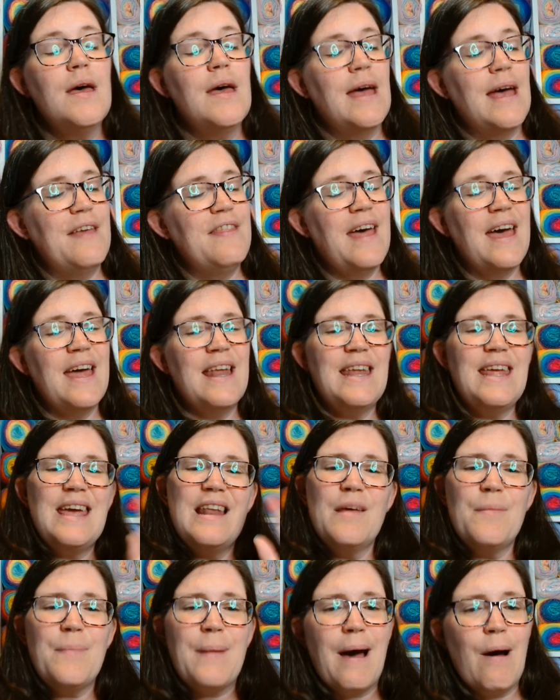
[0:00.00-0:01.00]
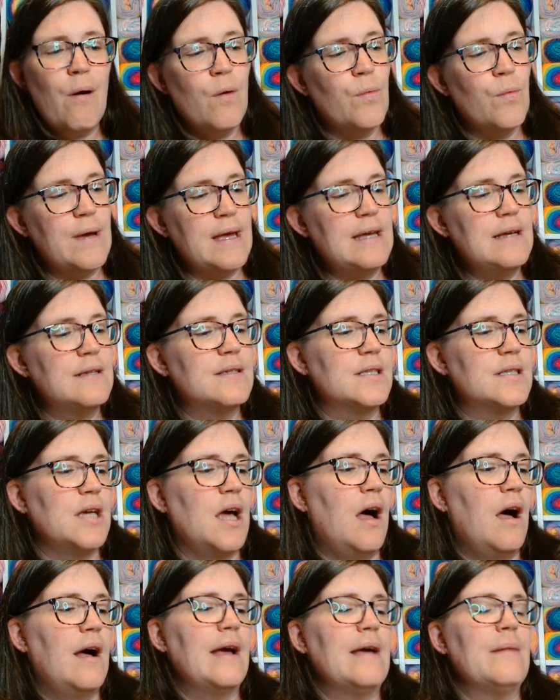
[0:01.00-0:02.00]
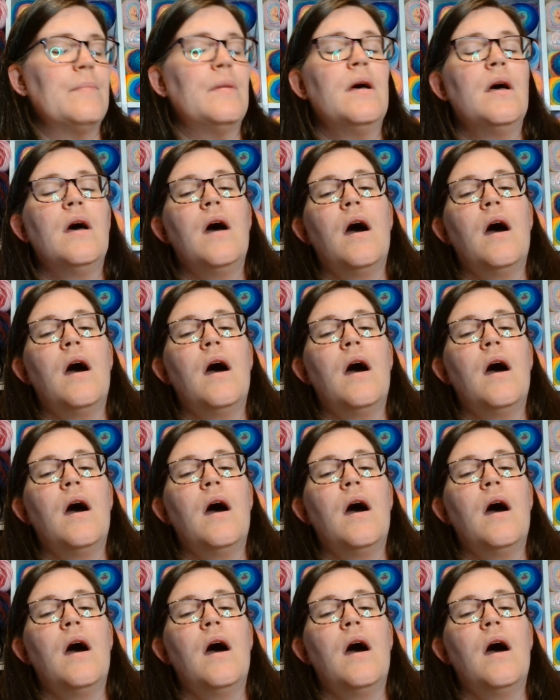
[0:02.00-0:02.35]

And then in about a week's time,